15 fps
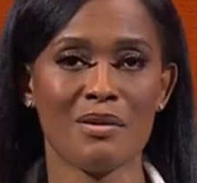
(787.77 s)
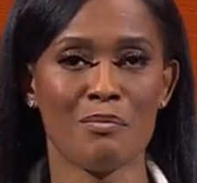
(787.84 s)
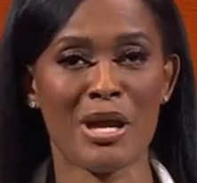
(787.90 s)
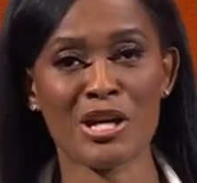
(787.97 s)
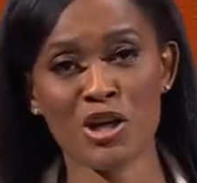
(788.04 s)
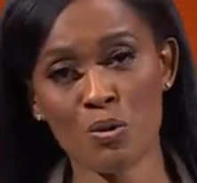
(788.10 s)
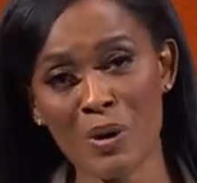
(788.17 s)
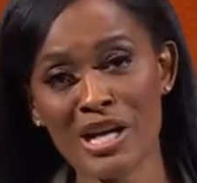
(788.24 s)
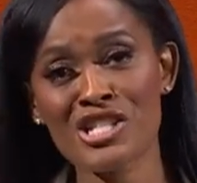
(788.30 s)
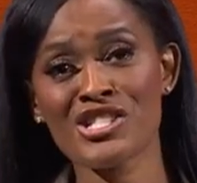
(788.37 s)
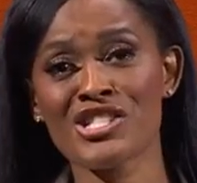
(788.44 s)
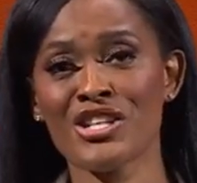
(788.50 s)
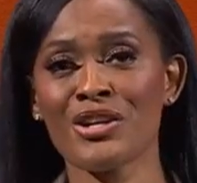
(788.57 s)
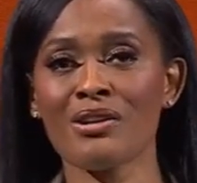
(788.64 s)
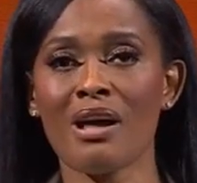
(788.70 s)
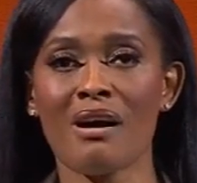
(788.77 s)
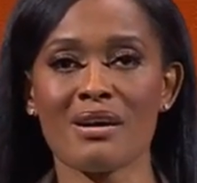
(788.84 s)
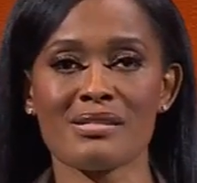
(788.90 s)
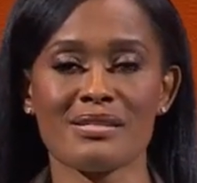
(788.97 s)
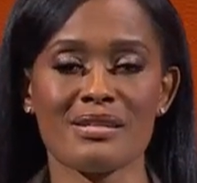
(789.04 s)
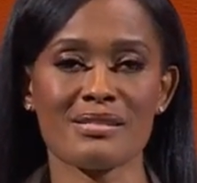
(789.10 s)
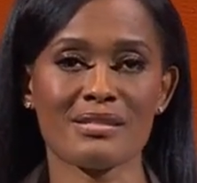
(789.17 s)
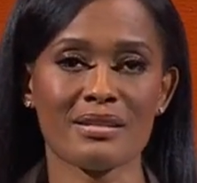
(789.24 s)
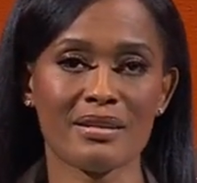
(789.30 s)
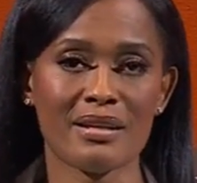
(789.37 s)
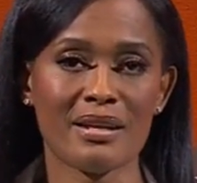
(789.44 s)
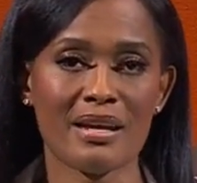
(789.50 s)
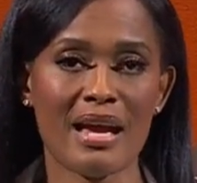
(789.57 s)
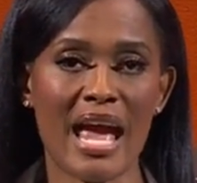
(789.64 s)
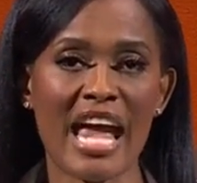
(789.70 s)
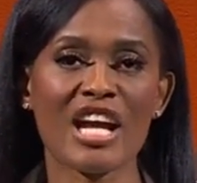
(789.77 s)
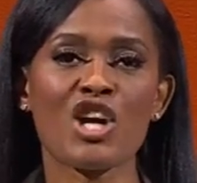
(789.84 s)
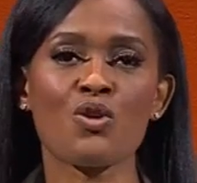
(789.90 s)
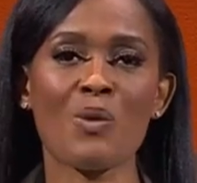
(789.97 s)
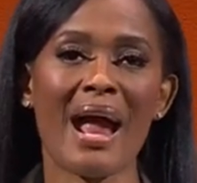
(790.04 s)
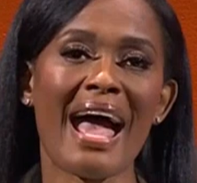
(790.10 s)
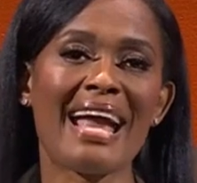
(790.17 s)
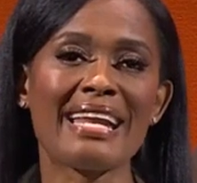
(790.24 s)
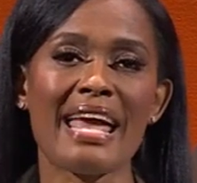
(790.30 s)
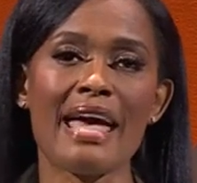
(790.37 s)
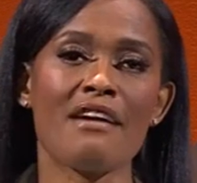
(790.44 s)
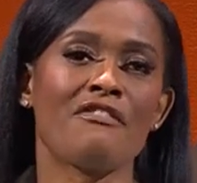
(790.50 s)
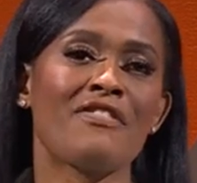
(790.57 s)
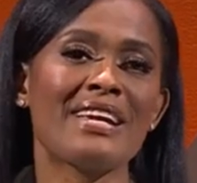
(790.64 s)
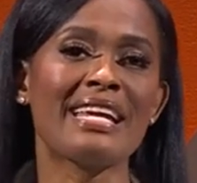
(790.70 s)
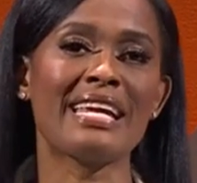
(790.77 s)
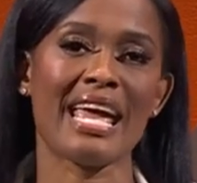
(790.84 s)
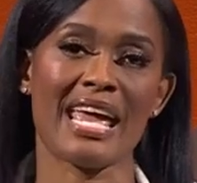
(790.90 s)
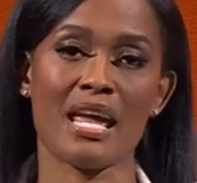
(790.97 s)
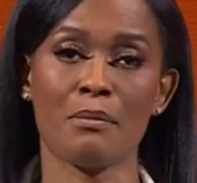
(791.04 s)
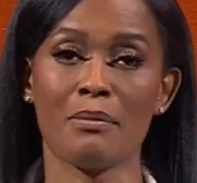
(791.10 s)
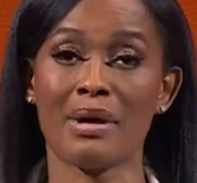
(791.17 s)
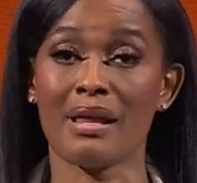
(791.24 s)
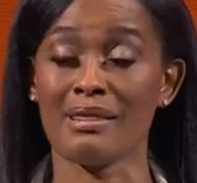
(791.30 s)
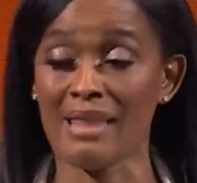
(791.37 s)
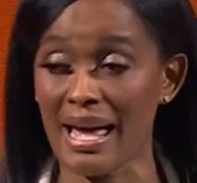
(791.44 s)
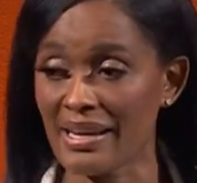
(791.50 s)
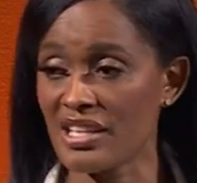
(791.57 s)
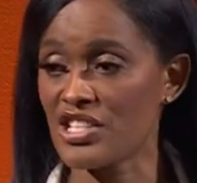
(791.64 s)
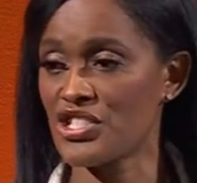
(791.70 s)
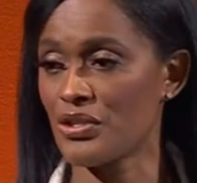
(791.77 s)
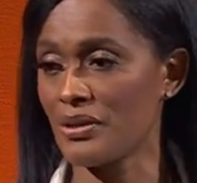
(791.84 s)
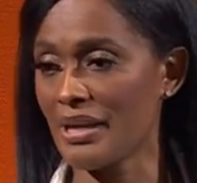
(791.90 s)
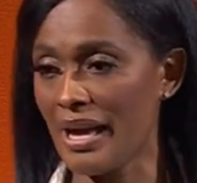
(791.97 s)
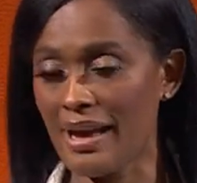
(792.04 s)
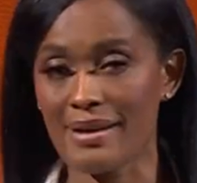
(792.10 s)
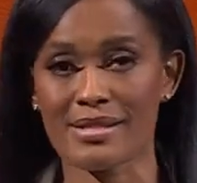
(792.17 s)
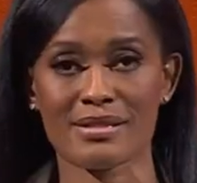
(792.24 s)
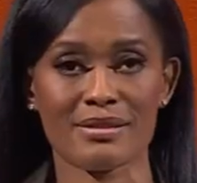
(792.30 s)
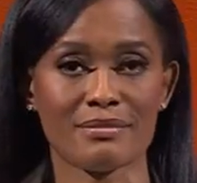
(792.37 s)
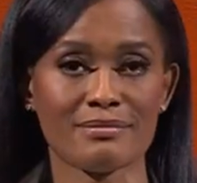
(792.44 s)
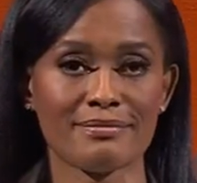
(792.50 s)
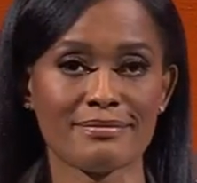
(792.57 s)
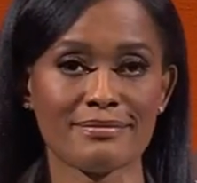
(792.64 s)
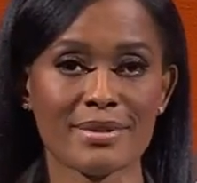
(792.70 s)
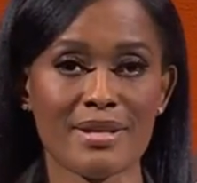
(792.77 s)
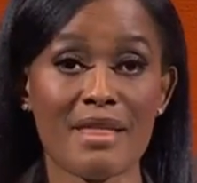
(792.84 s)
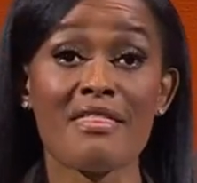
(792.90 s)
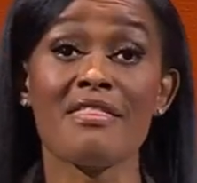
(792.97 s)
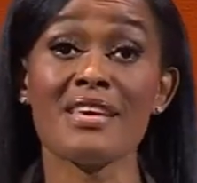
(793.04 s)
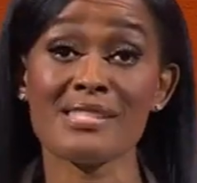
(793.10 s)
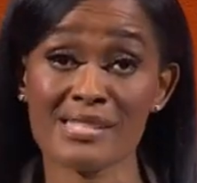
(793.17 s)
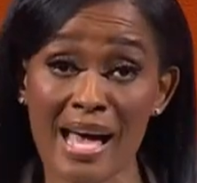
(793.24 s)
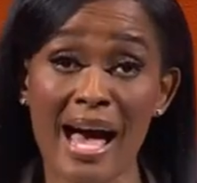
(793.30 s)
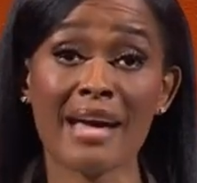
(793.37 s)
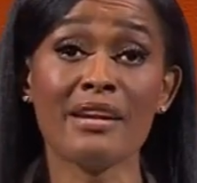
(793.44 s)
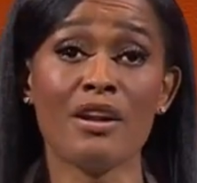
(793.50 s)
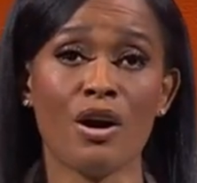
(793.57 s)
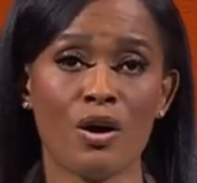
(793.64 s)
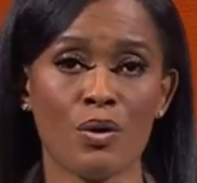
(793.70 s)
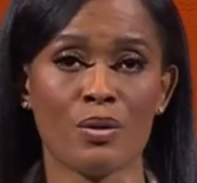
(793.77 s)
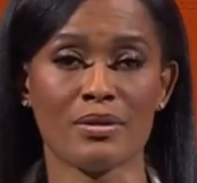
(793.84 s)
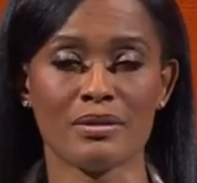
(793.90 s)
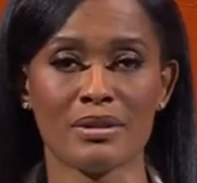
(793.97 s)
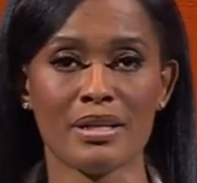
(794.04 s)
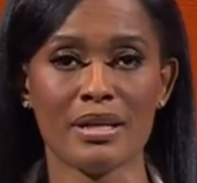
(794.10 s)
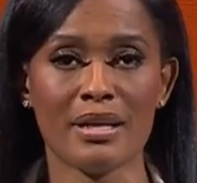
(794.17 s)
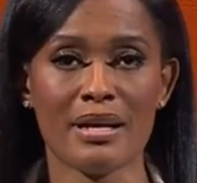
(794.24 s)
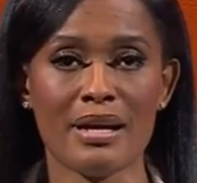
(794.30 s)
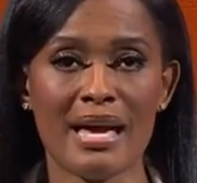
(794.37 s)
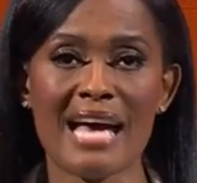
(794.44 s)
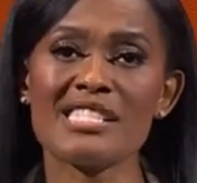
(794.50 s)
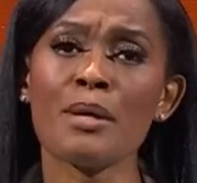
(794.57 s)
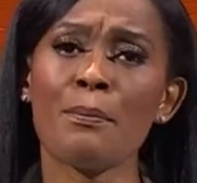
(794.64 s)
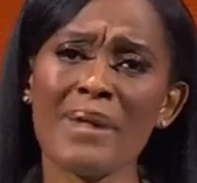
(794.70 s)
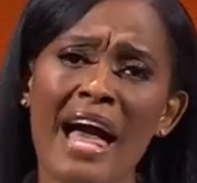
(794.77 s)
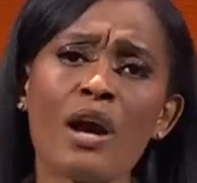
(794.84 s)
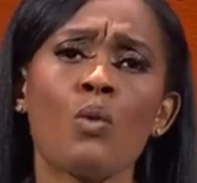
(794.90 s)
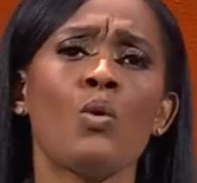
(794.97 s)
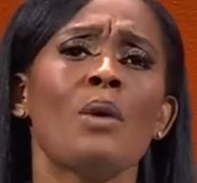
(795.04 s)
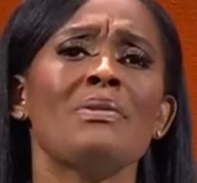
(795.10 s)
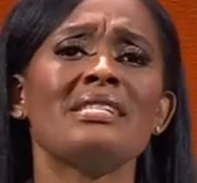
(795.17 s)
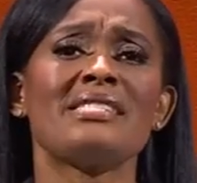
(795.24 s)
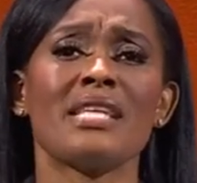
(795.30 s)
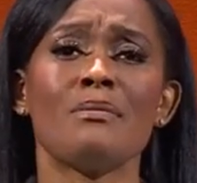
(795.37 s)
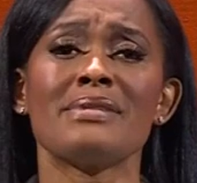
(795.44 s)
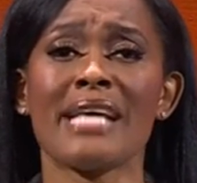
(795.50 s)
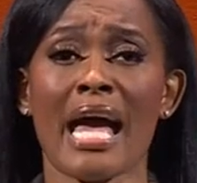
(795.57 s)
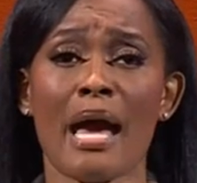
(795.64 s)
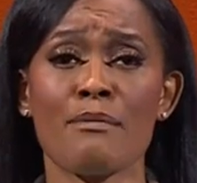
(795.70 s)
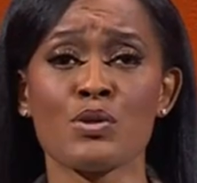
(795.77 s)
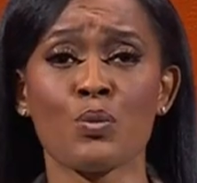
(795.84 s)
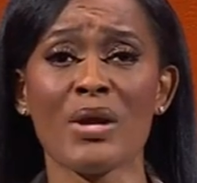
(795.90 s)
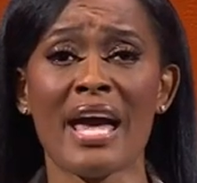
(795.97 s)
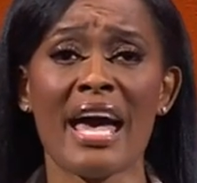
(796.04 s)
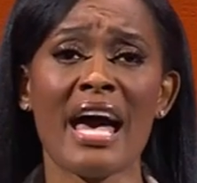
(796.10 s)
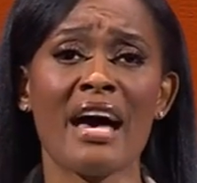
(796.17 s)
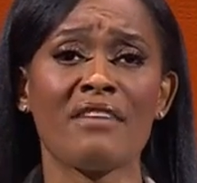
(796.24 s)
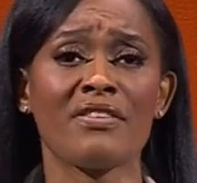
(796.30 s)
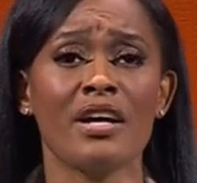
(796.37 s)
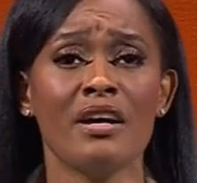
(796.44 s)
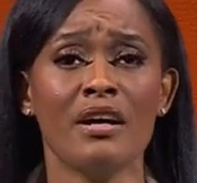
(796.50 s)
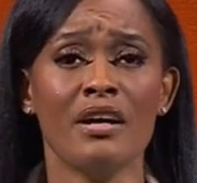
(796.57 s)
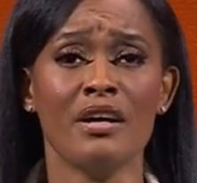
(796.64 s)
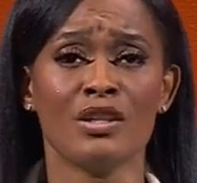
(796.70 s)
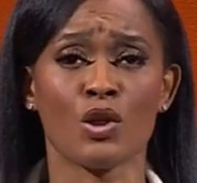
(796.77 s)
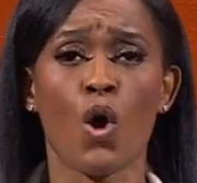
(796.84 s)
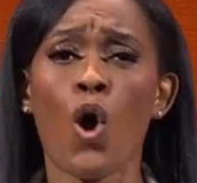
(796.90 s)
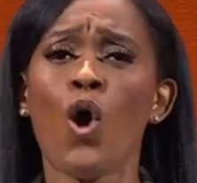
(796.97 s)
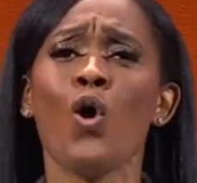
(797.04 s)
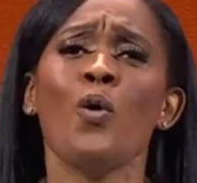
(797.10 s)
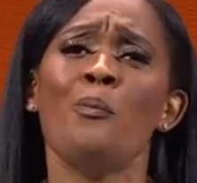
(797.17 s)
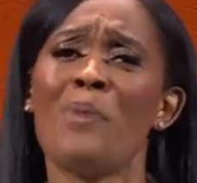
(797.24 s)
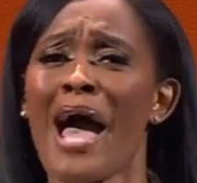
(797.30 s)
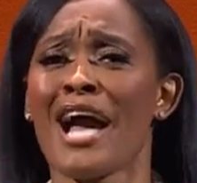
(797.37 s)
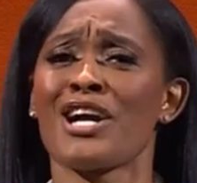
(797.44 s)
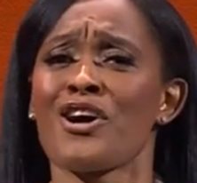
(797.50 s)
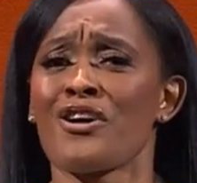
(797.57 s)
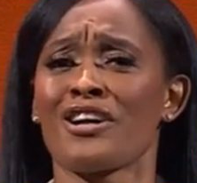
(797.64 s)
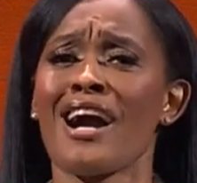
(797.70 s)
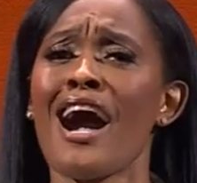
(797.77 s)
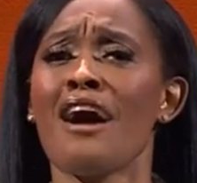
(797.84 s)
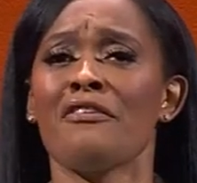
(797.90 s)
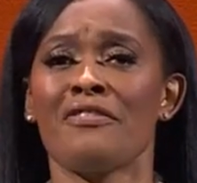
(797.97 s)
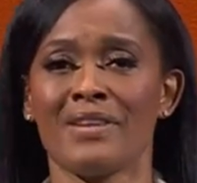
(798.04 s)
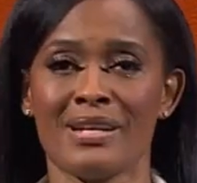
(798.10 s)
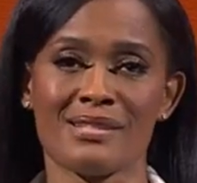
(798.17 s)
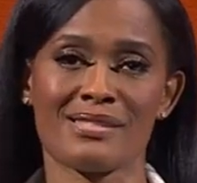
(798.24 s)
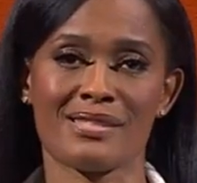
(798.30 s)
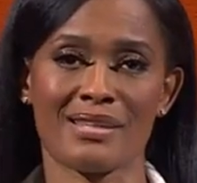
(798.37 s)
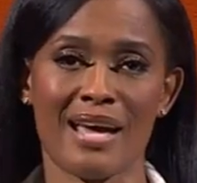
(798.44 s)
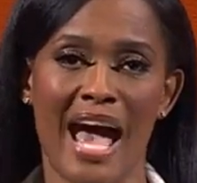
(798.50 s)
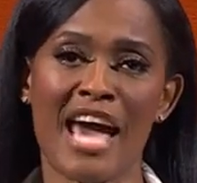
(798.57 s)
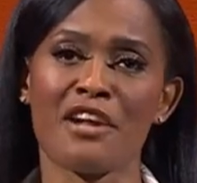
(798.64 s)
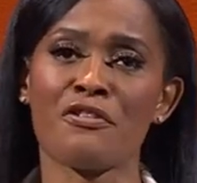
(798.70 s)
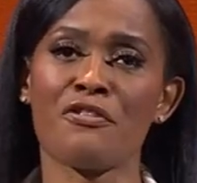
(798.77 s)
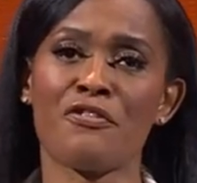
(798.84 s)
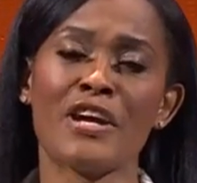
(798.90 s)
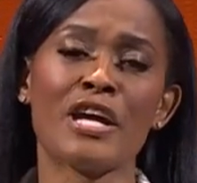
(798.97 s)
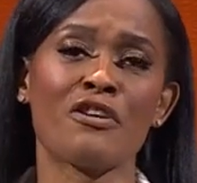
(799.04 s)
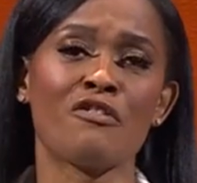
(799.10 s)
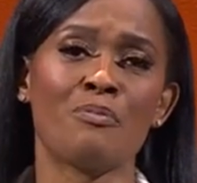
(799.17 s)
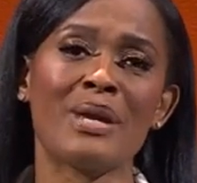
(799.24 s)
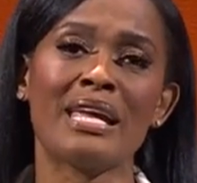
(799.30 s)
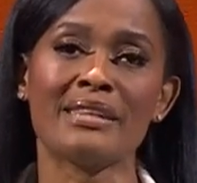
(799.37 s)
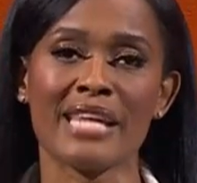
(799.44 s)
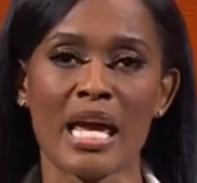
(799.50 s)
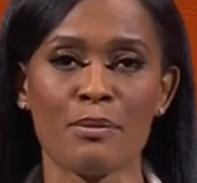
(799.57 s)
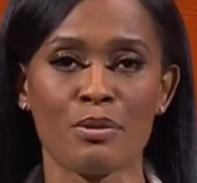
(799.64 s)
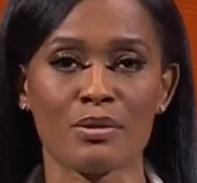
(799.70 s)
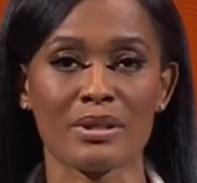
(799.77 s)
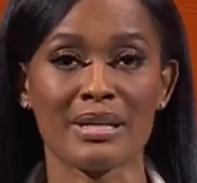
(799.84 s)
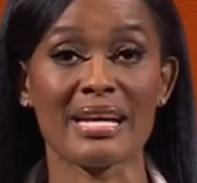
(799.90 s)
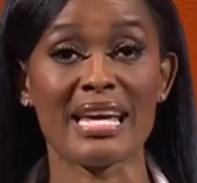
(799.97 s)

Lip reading: Make corrections in your losses, and grind every game like it's your last. This I know. As a Black woman, sometimes we have to hold back our confidence out of fear of being labeled